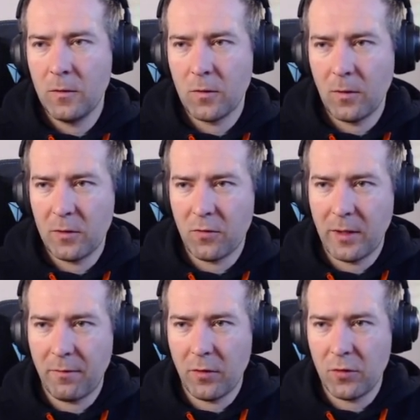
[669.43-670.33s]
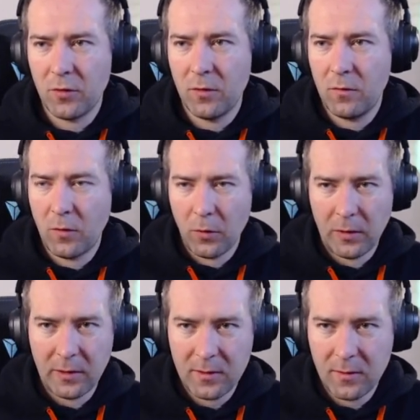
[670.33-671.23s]
So let's write a function, total
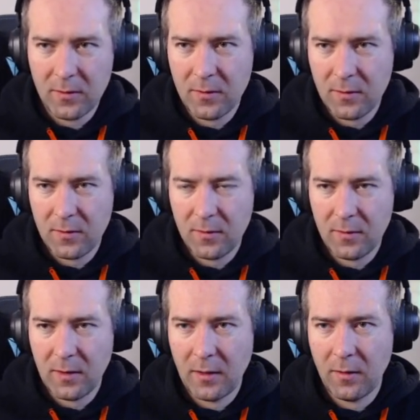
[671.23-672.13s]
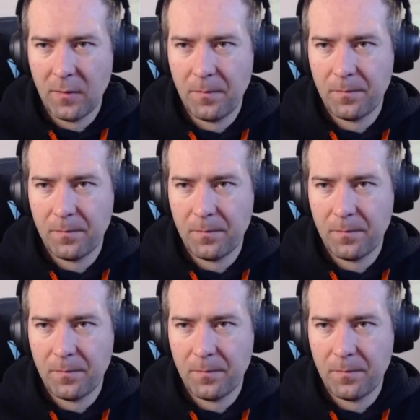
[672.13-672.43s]
distances, that